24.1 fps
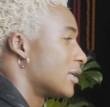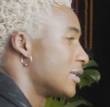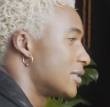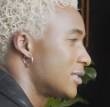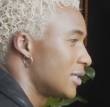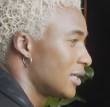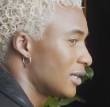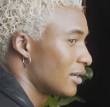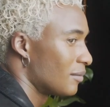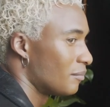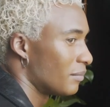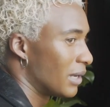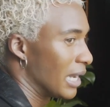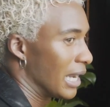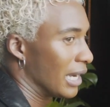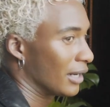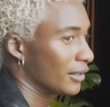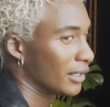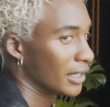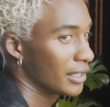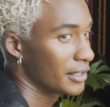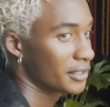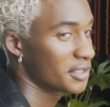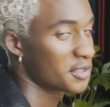can see in the
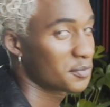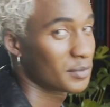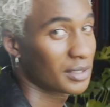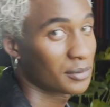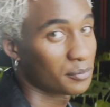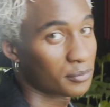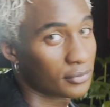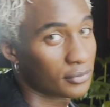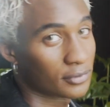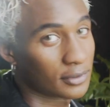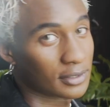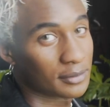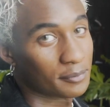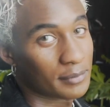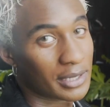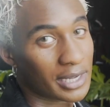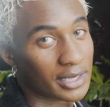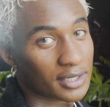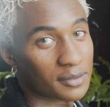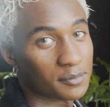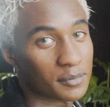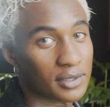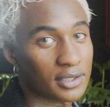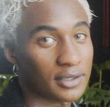background is my boy
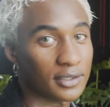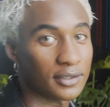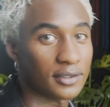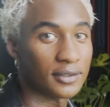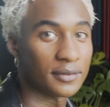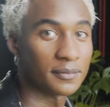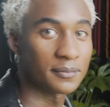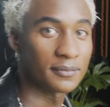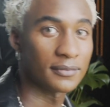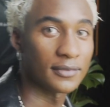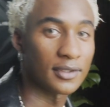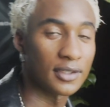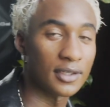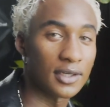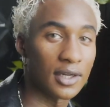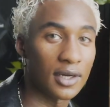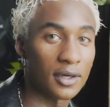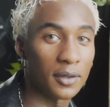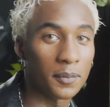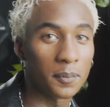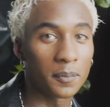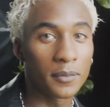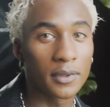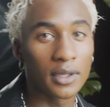Mac Miller. You
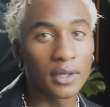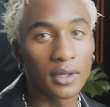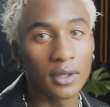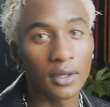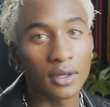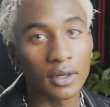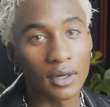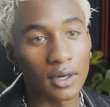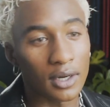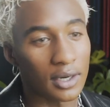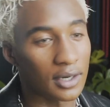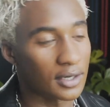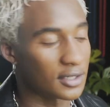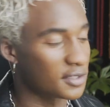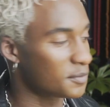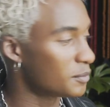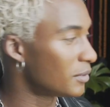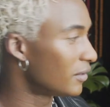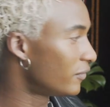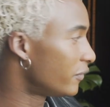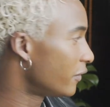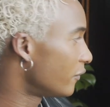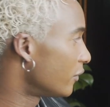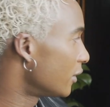know, it's
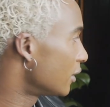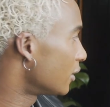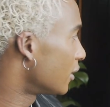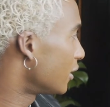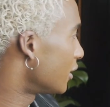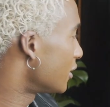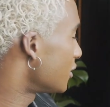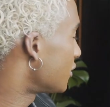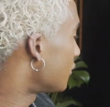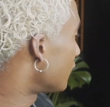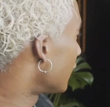my favorite artist